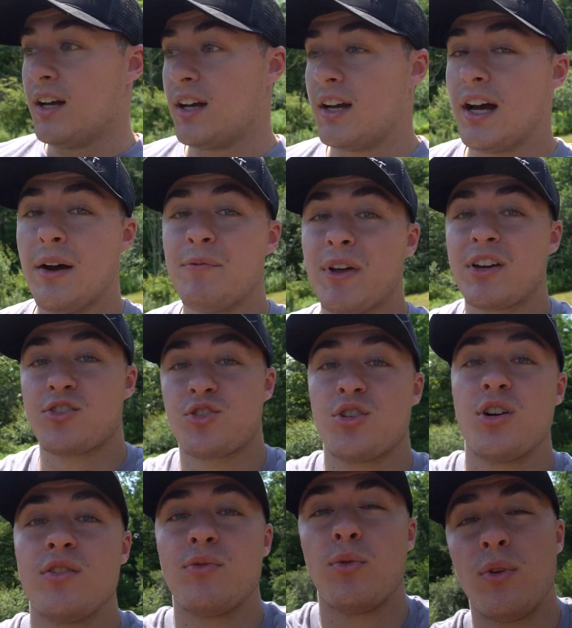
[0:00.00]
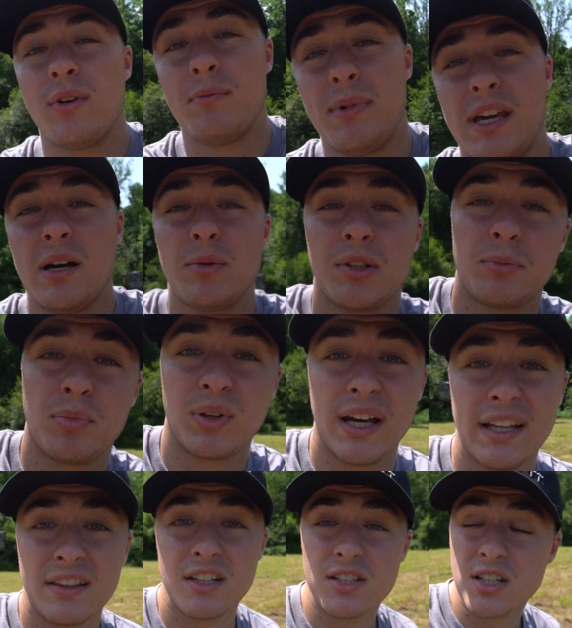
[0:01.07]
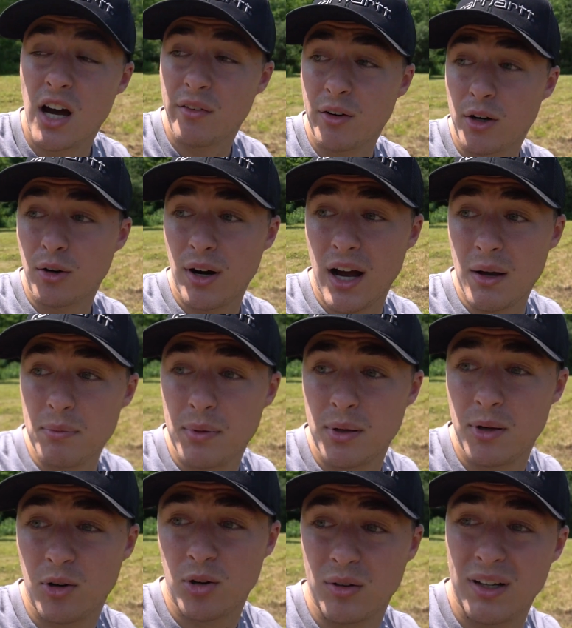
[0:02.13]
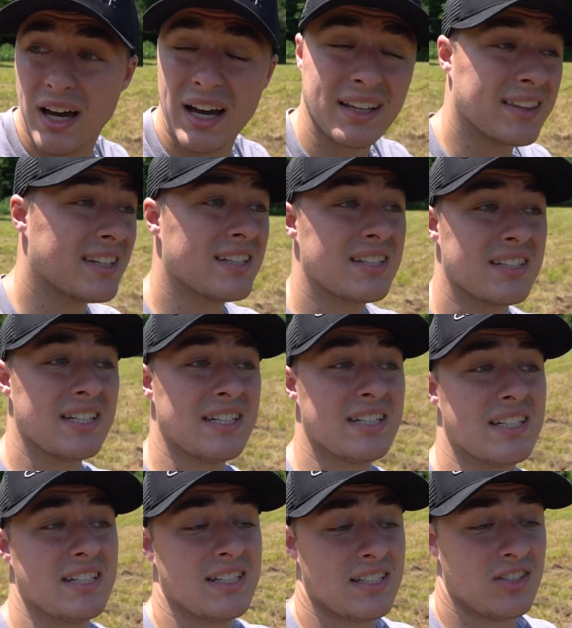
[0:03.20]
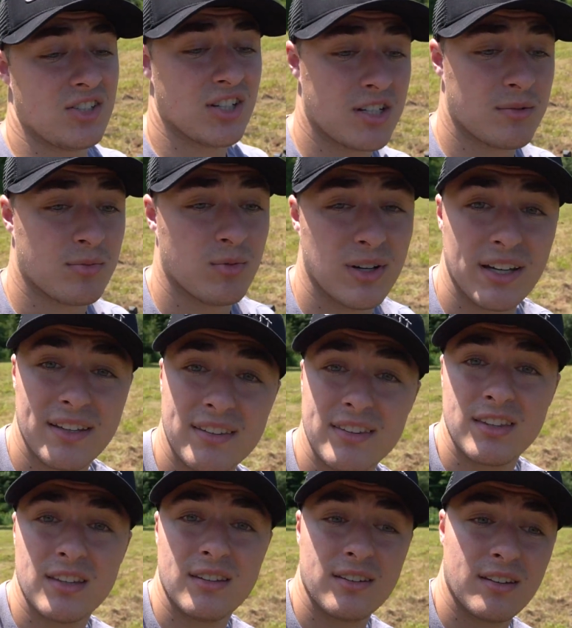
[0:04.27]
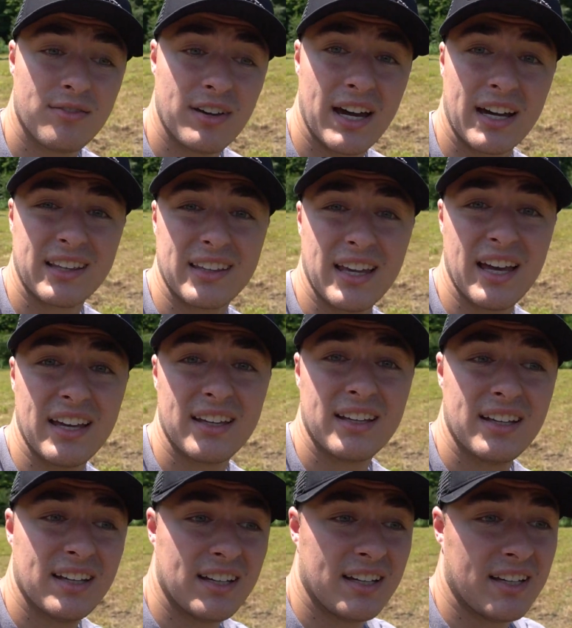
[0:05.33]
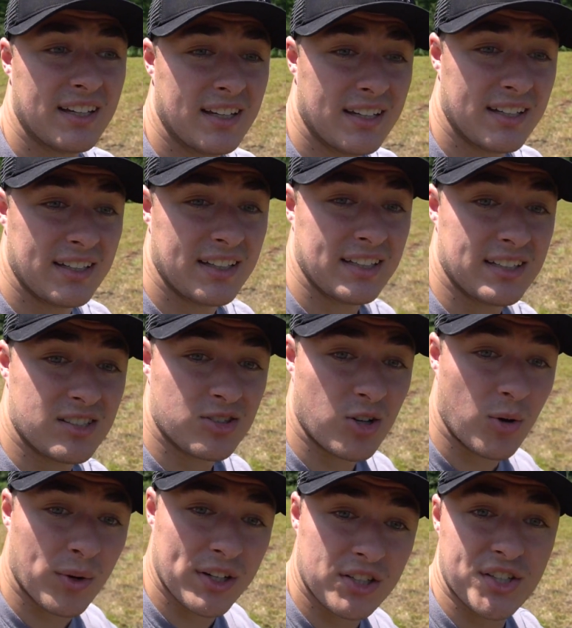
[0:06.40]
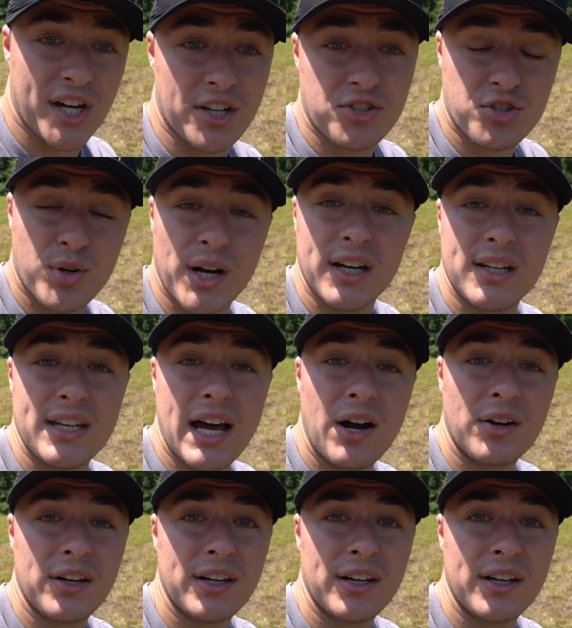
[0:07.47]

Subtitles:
I'm not sure if we'll be able to plant this cover crop or not this season, just with the fact that it's always saturated down